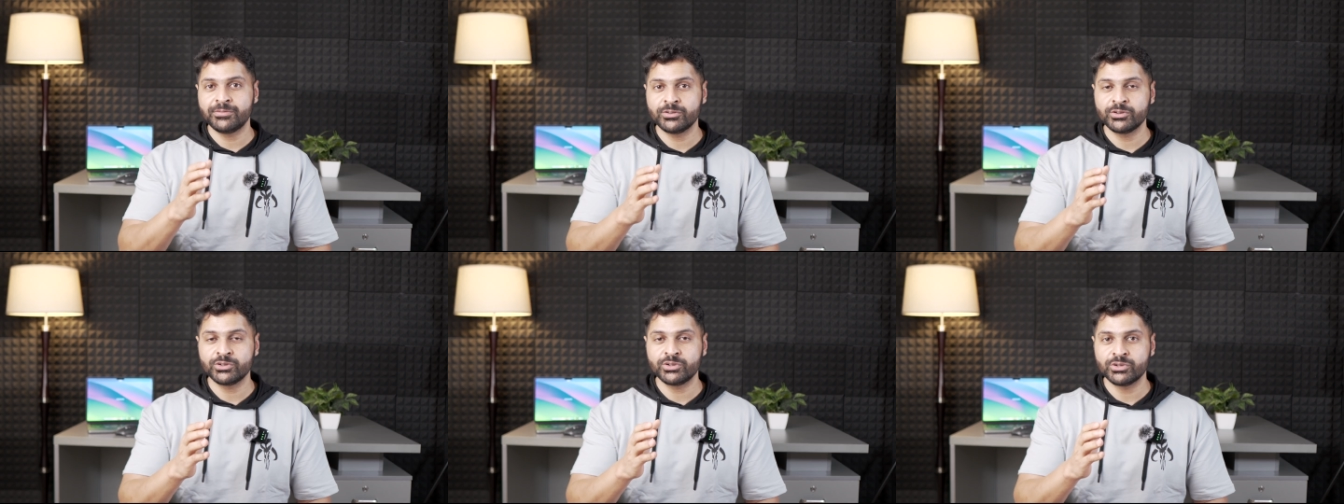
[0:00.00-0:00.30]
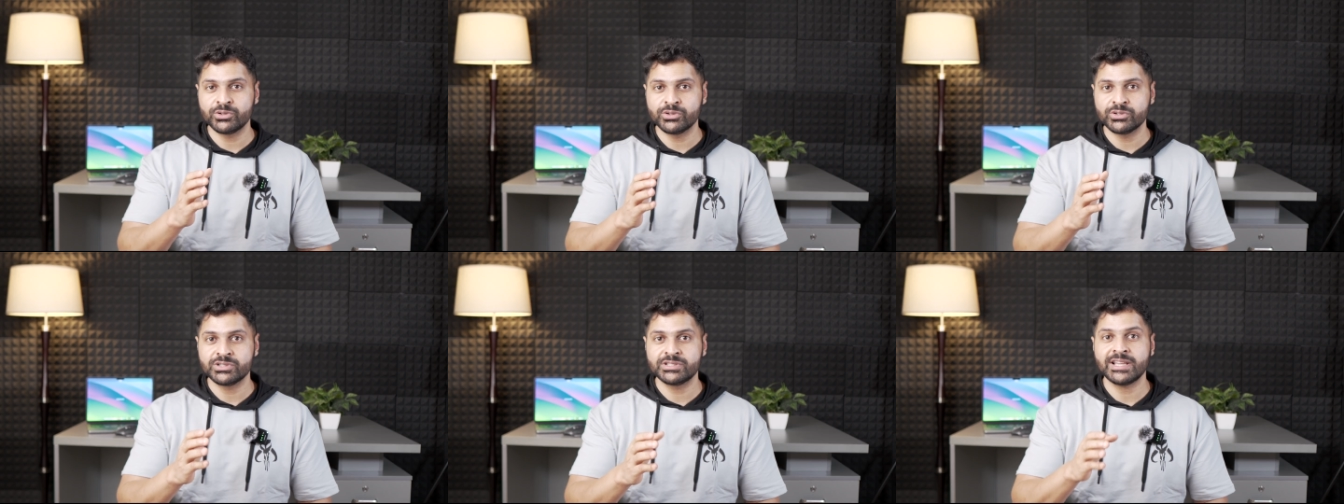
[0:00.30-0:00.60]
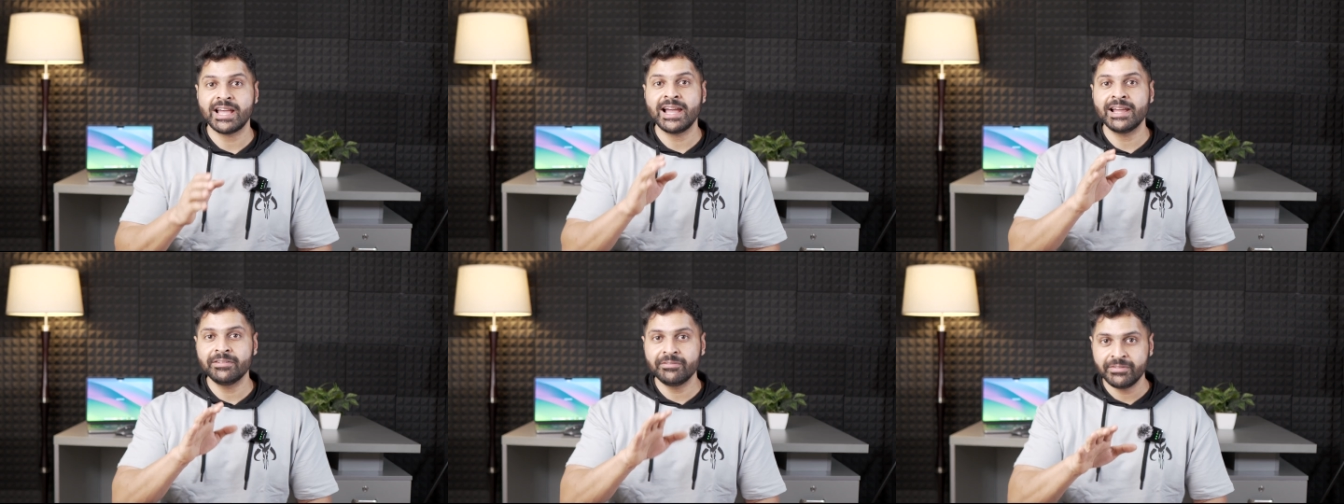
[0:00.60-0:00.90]
photos
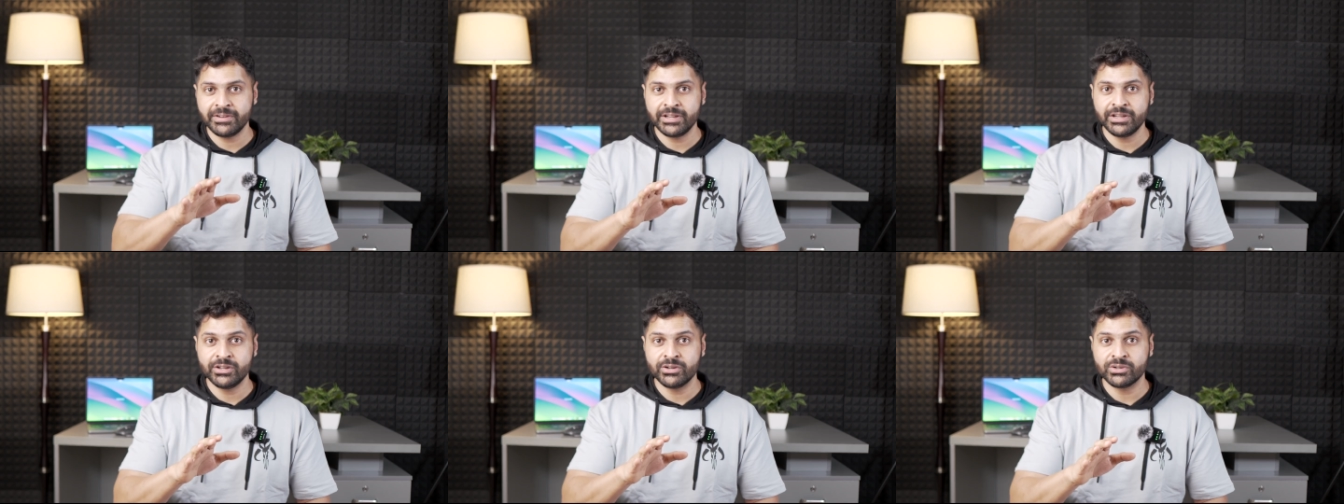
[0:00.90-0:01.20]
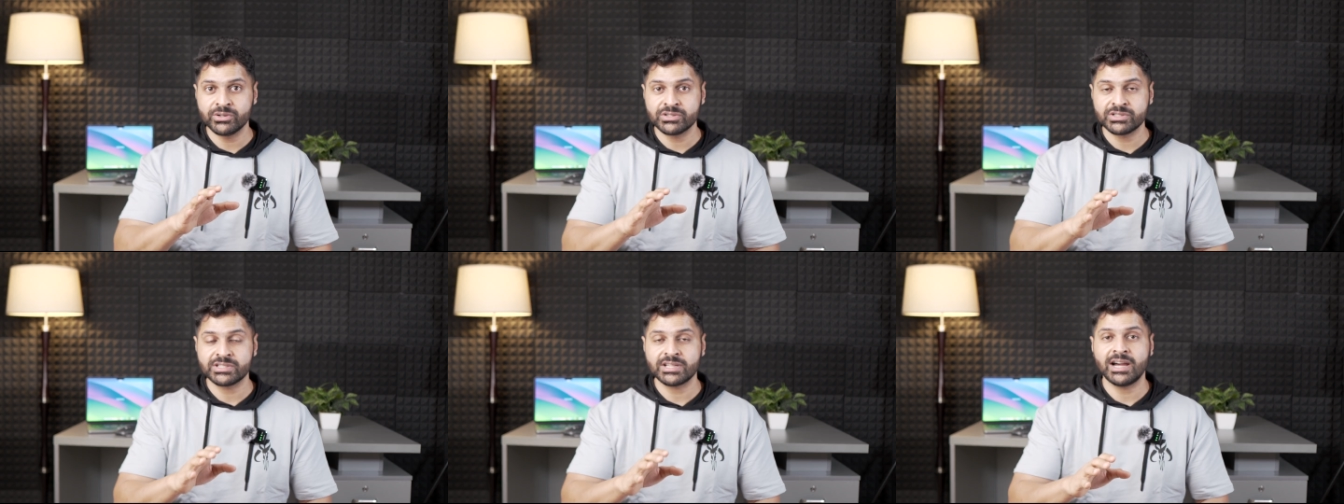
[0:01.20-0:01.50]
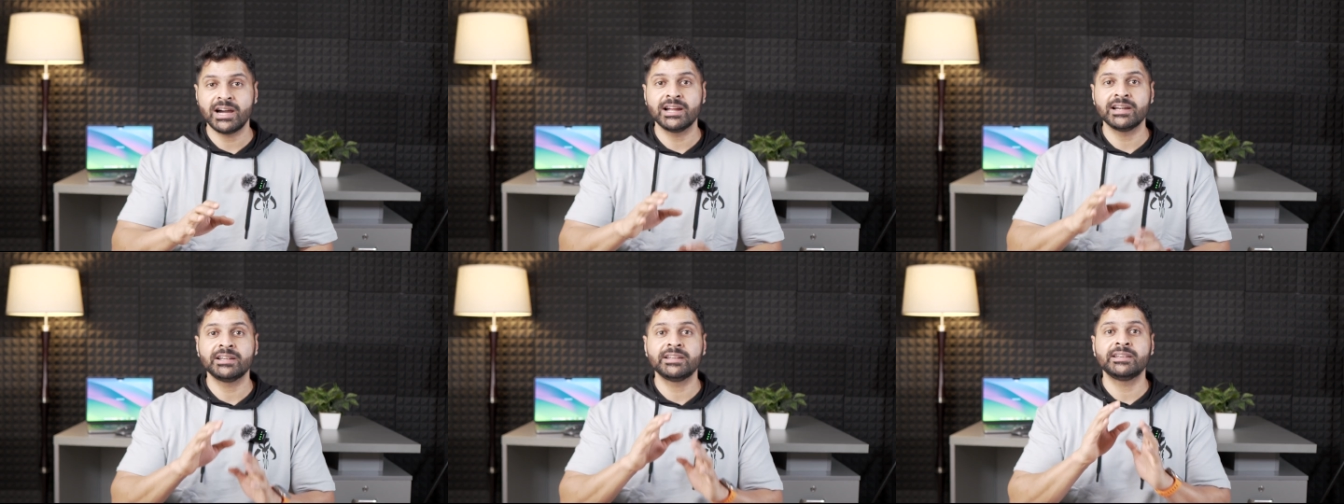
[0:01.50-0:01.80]
and videos
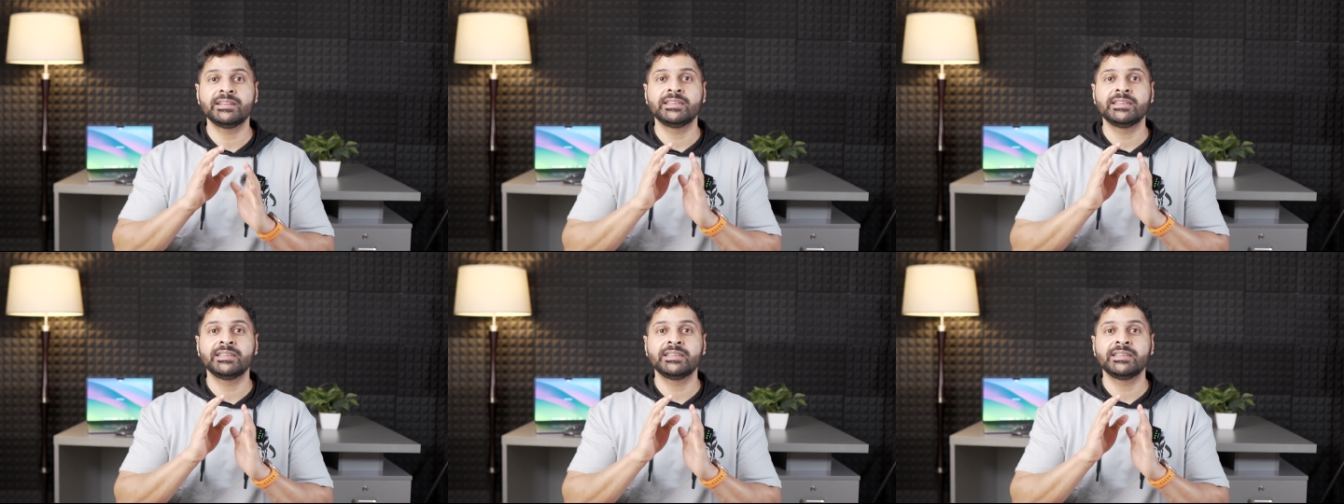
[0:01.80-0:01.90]
are